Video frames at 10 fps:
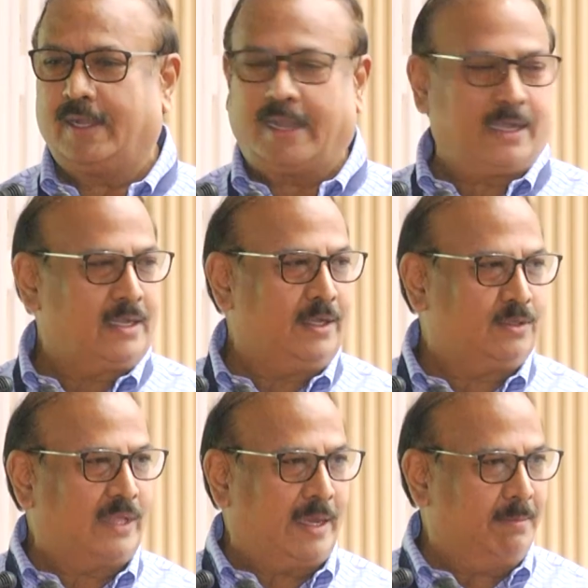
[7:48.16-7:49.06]
directly
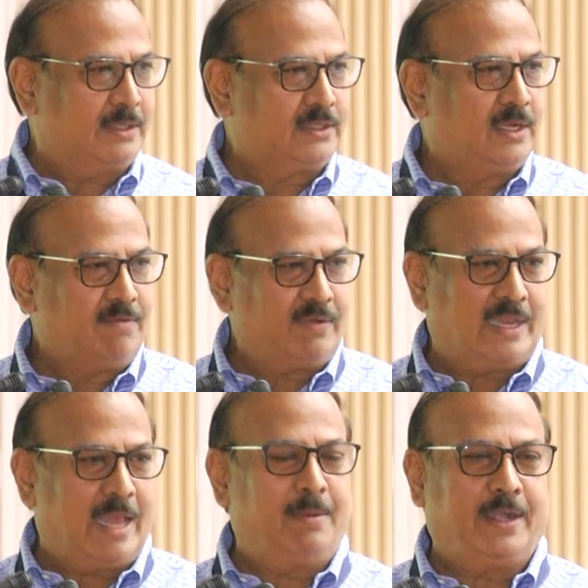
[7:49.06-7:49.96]
to the animals for the
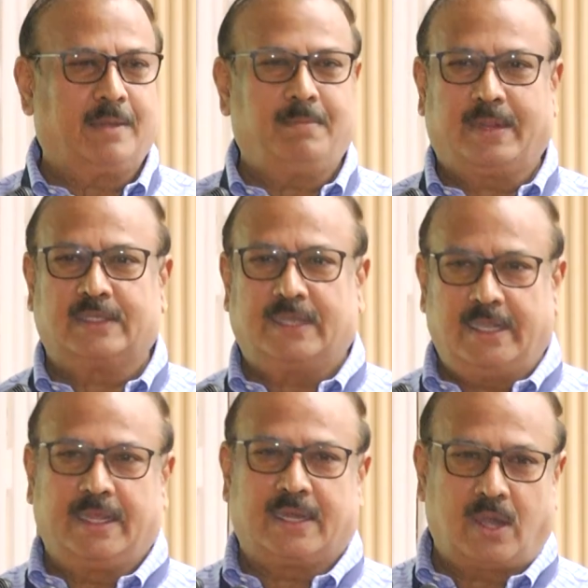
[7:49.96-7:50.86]
laboratory. Because
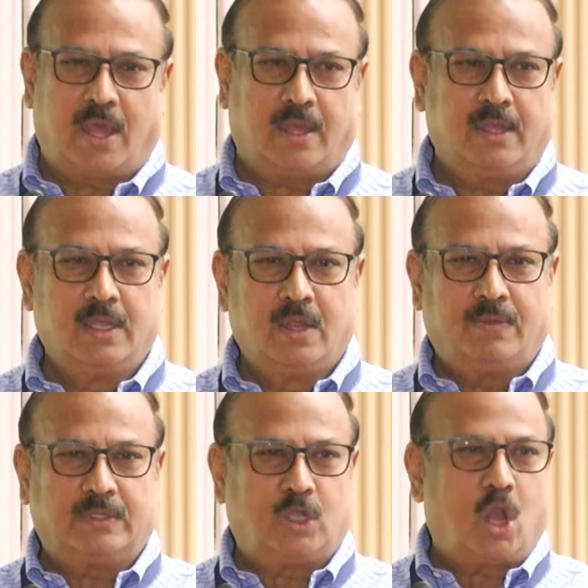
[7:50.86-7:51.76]
earlier law,
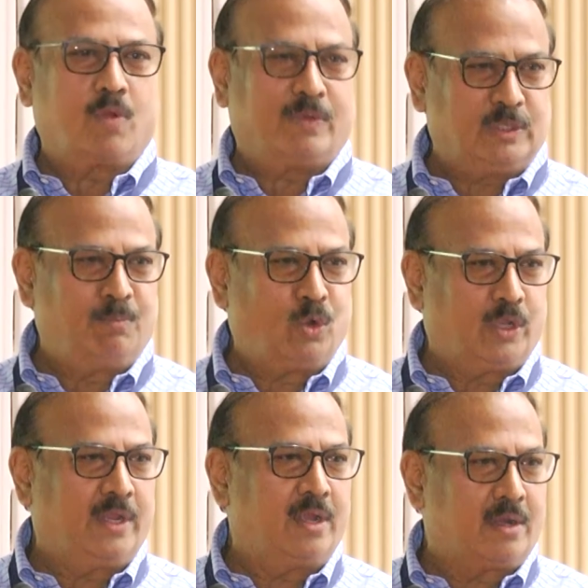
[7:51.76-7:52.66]
the dog was
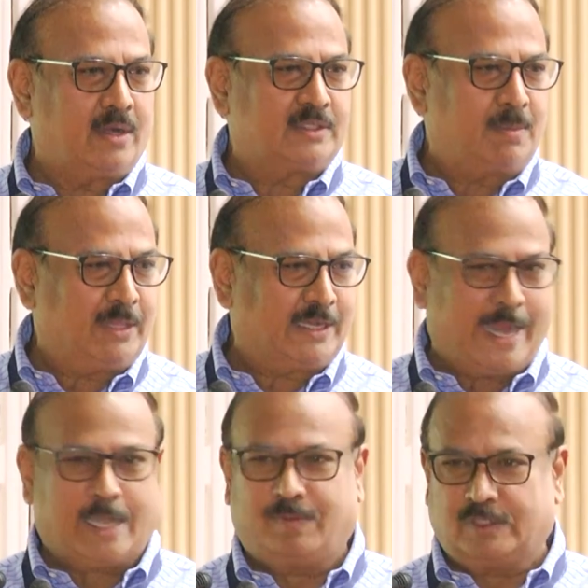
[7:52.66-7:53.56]
importing or some other
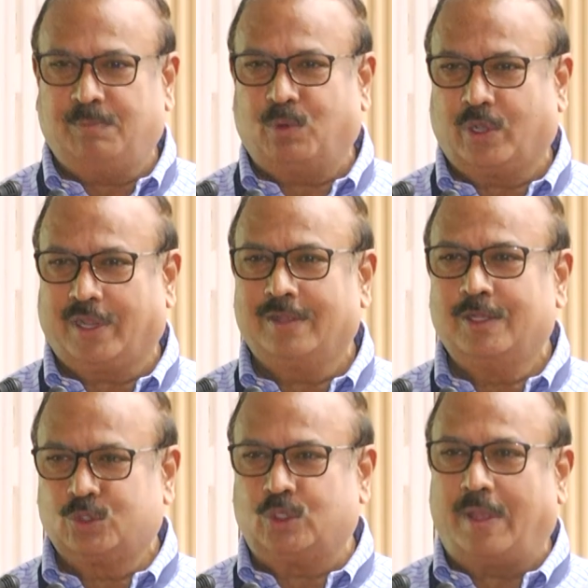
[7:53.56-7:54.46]
cattle was importing,
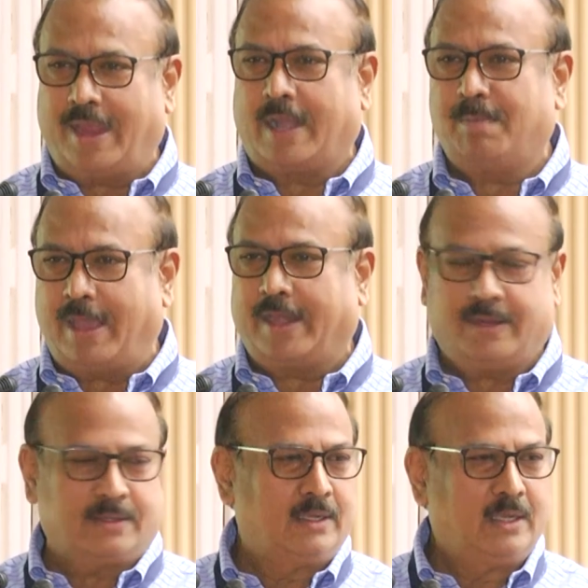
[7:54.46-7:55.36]
so they had a
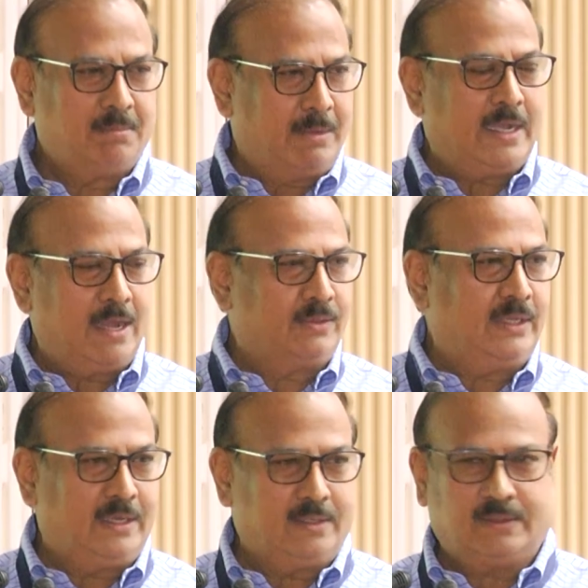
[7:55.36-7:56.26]
barrier. But now
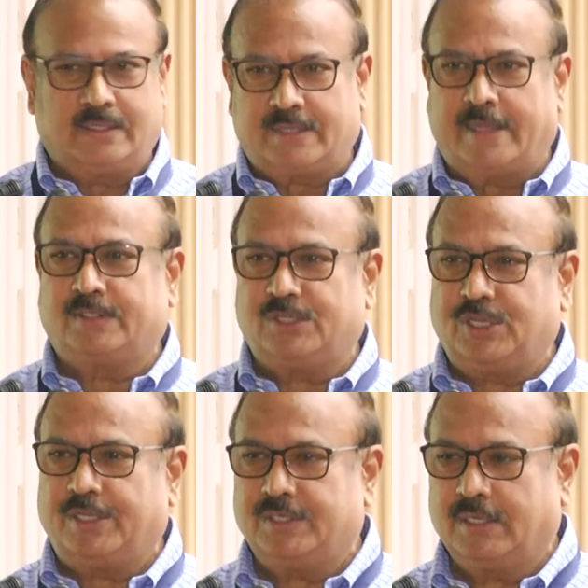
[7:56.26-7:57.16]
the science is
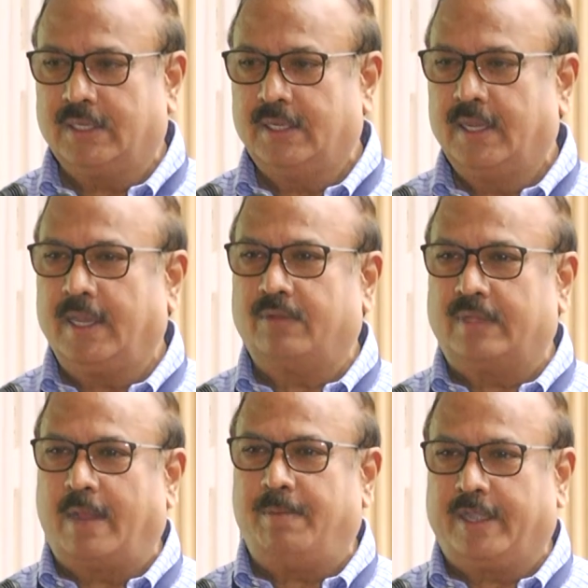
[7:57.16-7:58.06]
changing. Now the
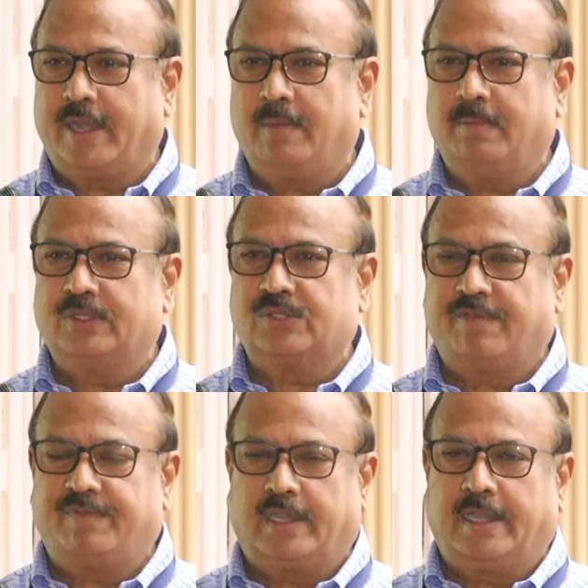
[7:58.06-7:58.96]
laboratory animal is
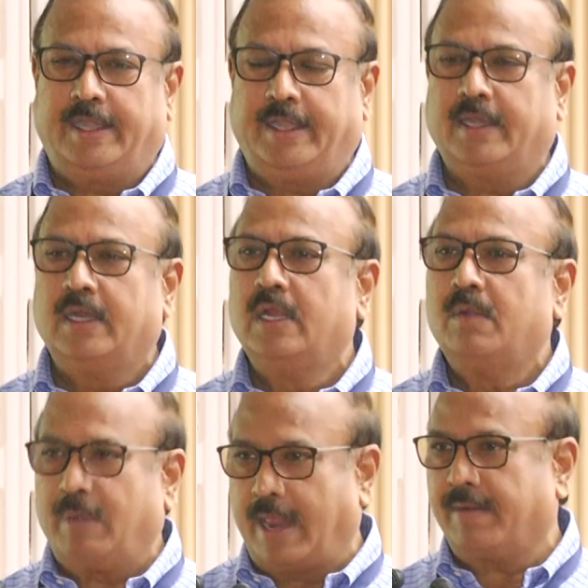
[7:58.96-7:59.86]
definitely needed. But I